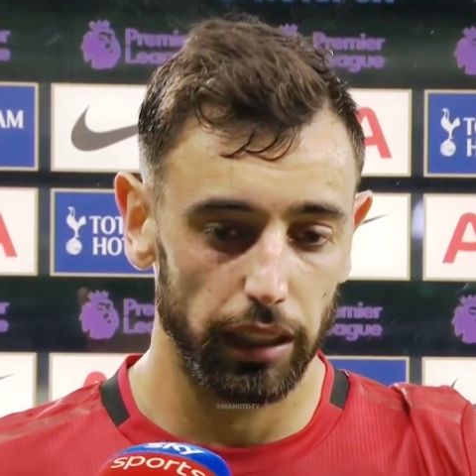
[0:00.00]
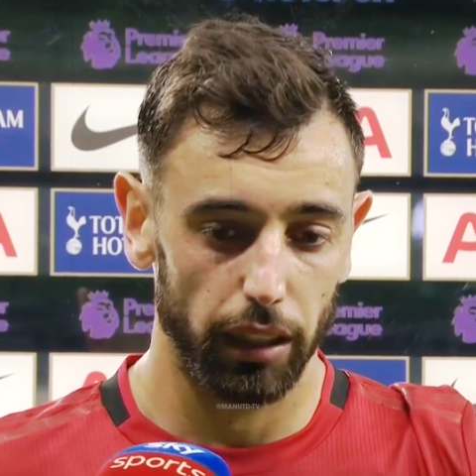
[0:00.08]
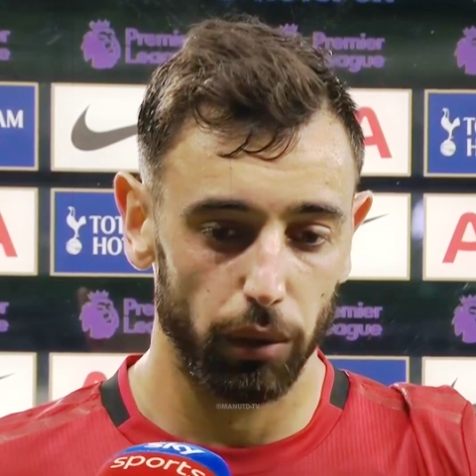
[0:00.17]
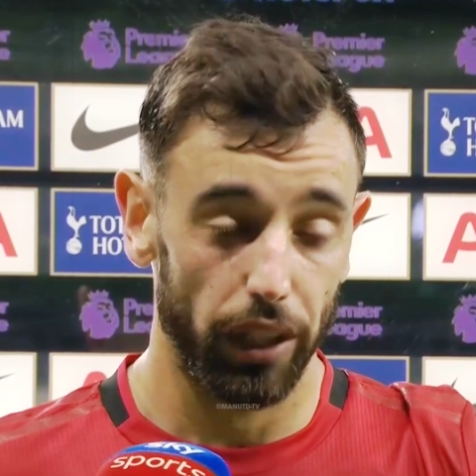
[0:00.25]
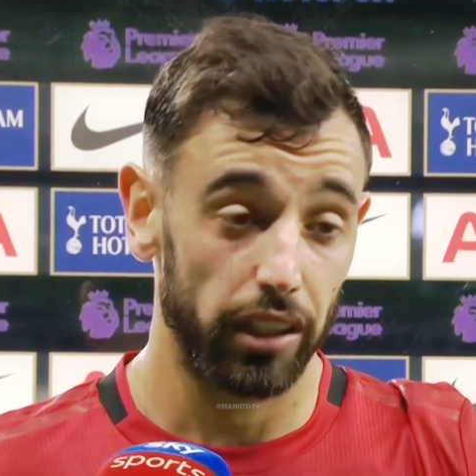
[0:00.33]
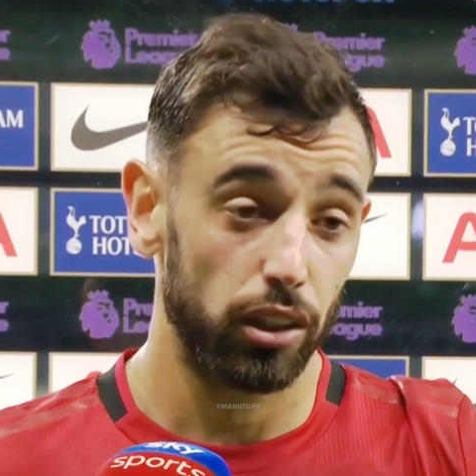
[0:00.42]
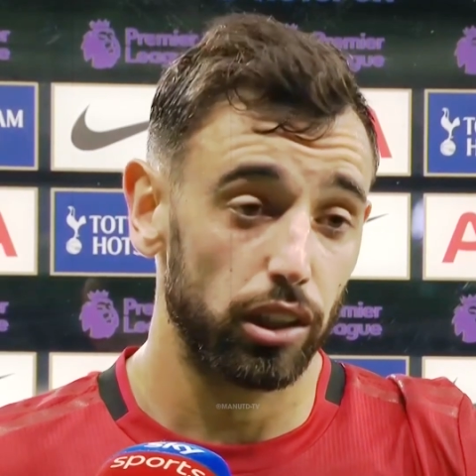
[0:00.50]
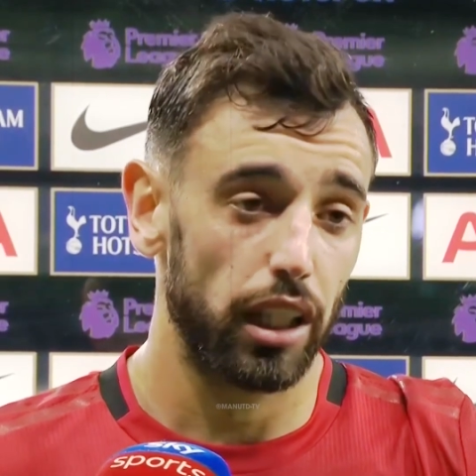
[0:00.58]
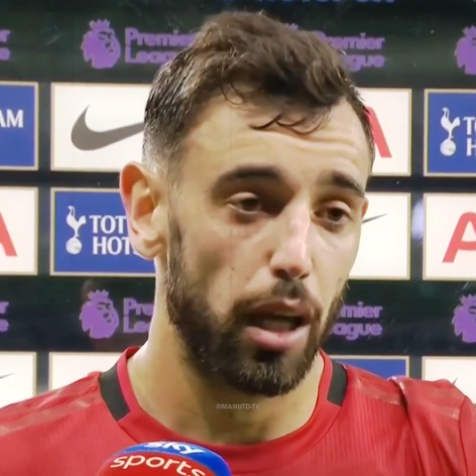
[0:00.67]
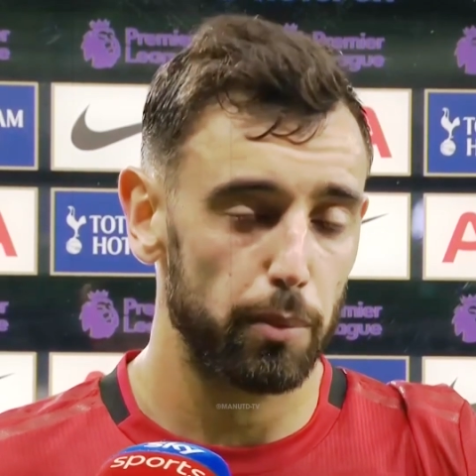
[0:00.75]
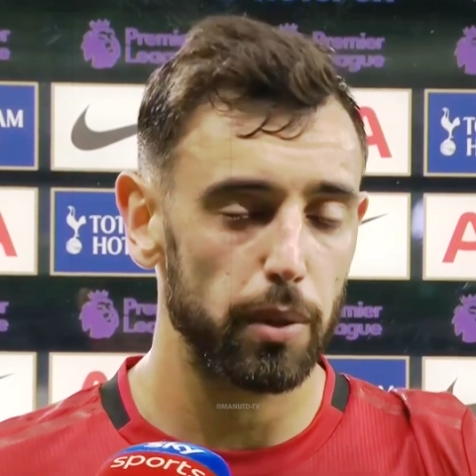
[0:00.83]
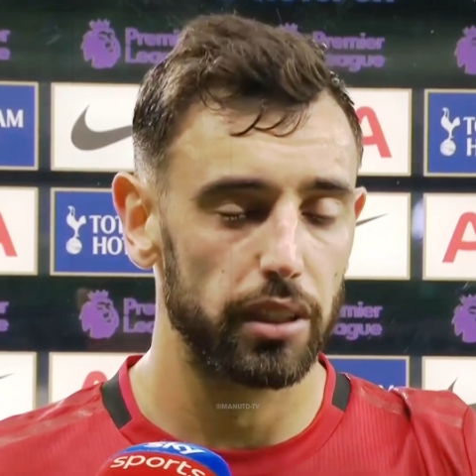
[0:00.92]
We are not
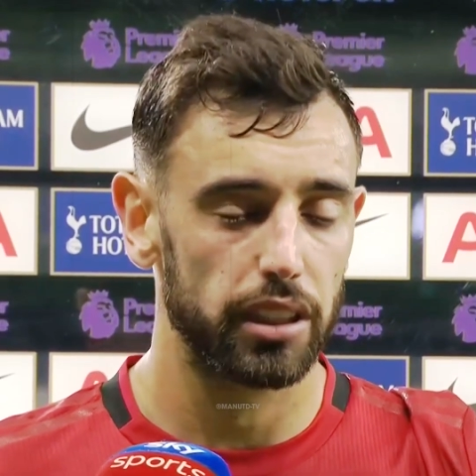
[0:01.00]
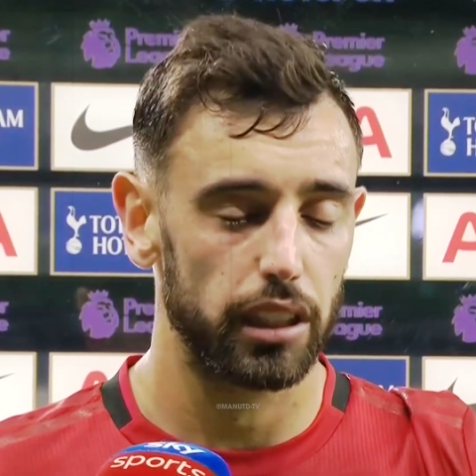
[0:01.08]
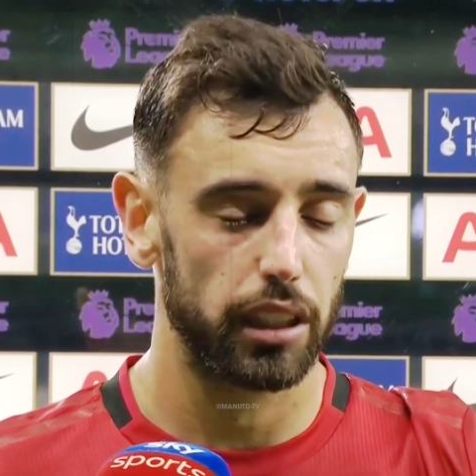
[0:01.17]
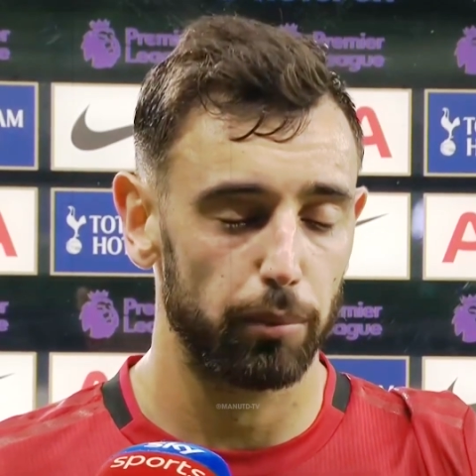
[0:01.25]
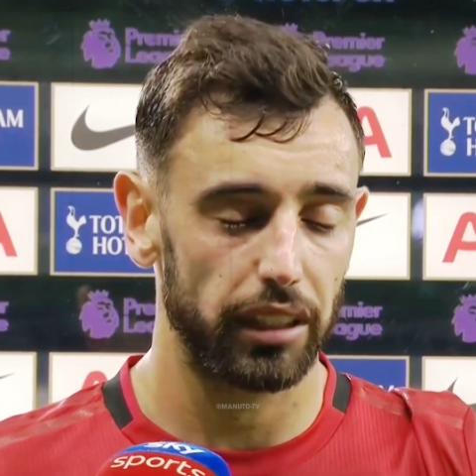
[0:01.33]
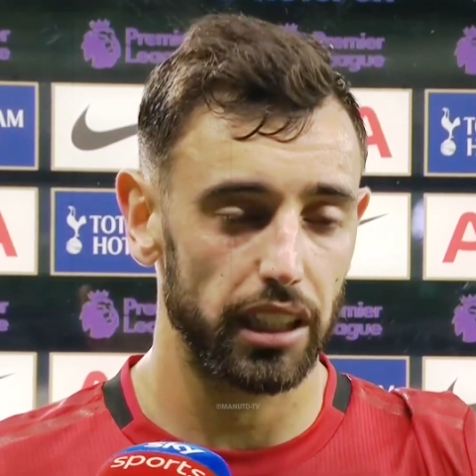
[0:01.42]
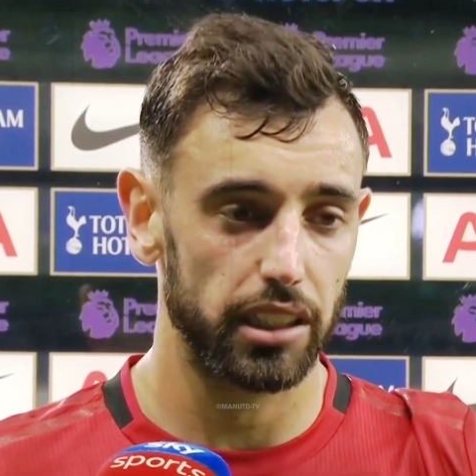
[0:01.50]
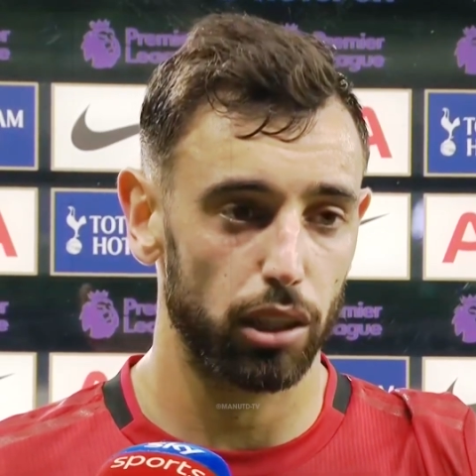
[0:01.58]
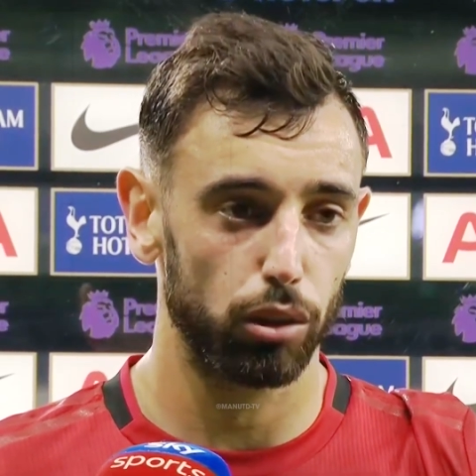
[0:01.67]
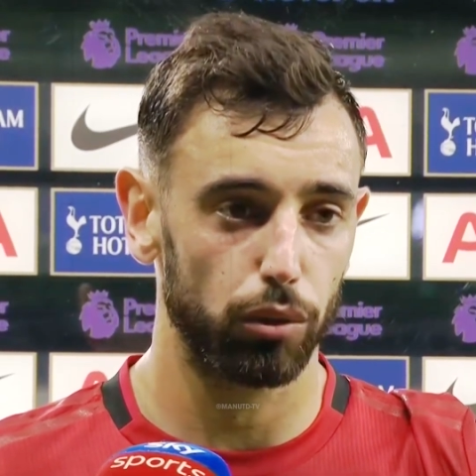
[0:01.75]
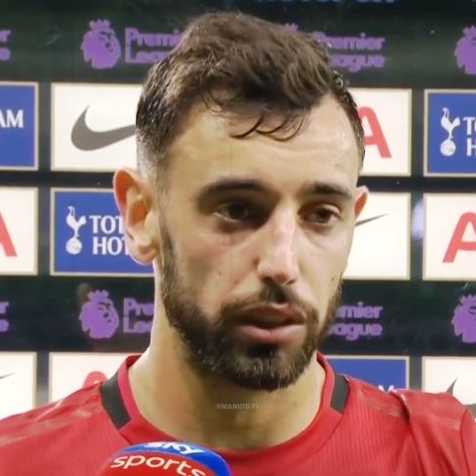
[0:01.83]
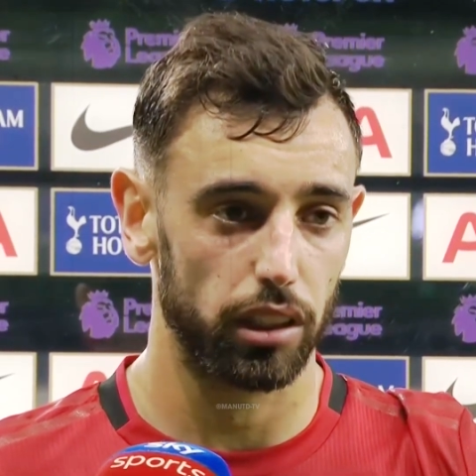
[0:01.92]
happy, but it's a
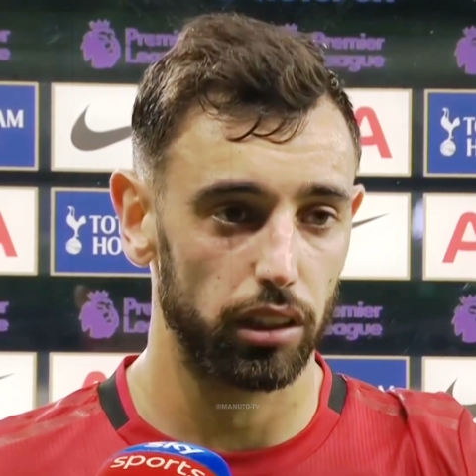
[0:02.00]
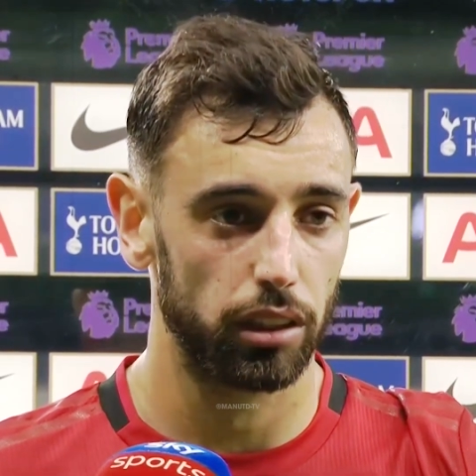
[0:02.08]
good result.